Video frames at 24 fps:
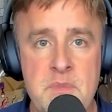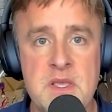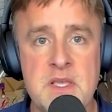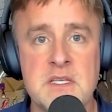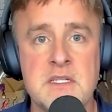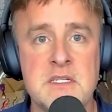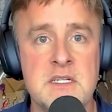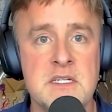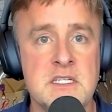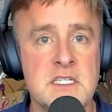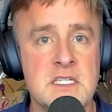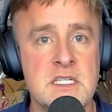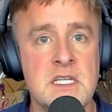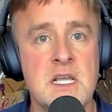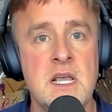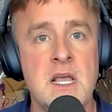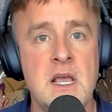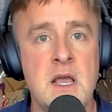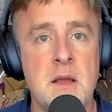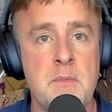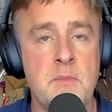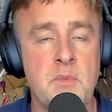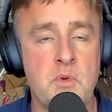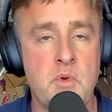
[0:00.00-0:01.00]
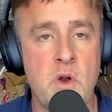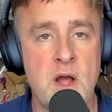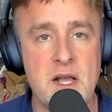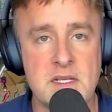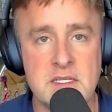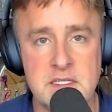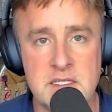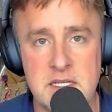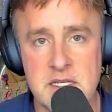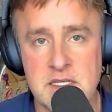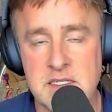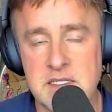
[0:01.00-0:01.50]
business
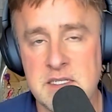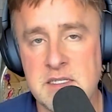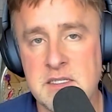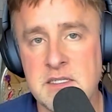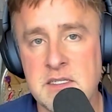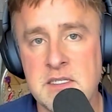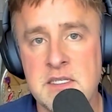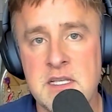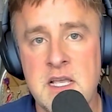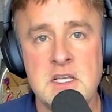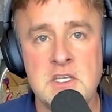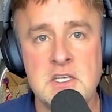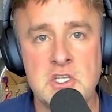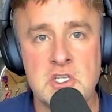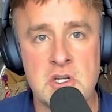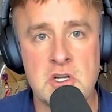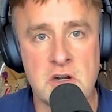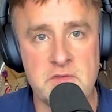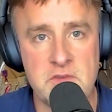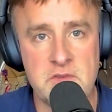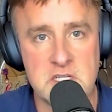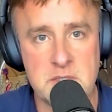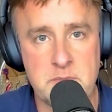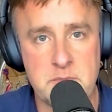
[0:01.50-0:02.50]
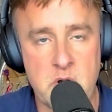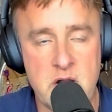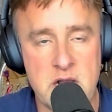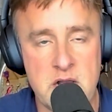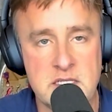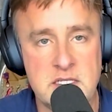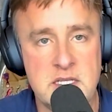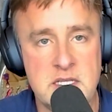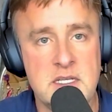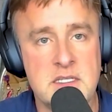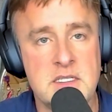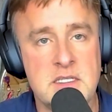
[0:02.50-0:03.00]
processes, service
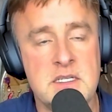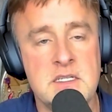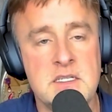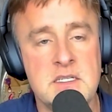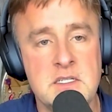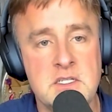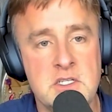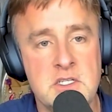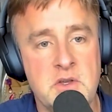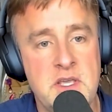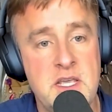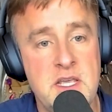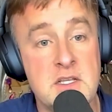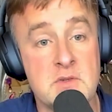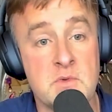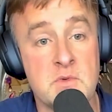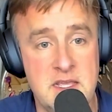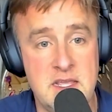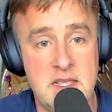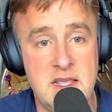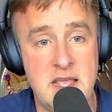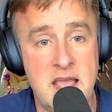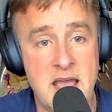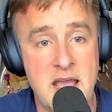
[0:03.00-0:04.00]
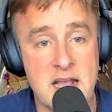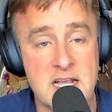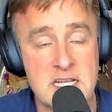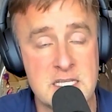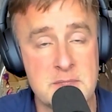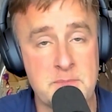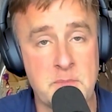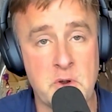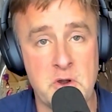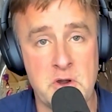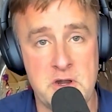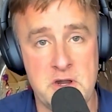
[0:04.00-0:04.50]
processes. And so he's the
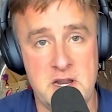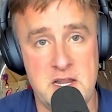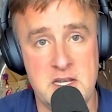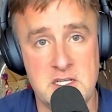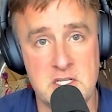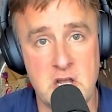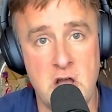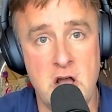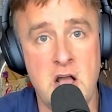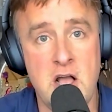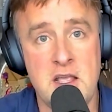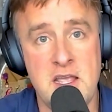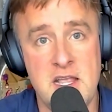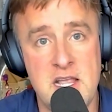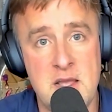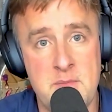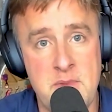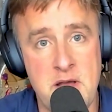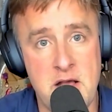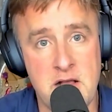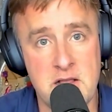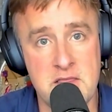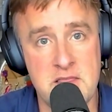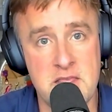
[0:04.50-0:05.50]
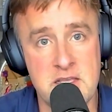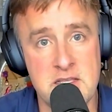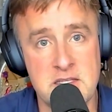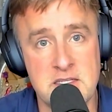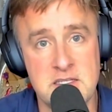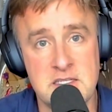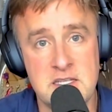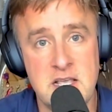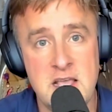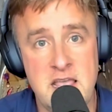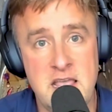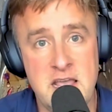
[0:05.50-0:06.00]
expert in talking about
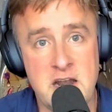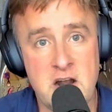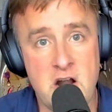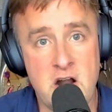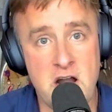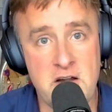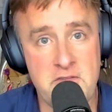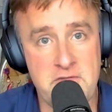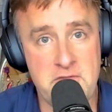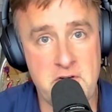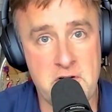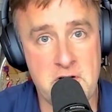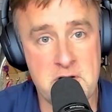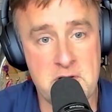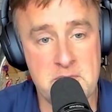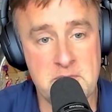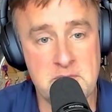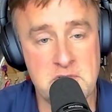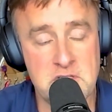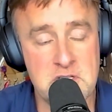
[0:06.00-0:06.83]
this in our firm.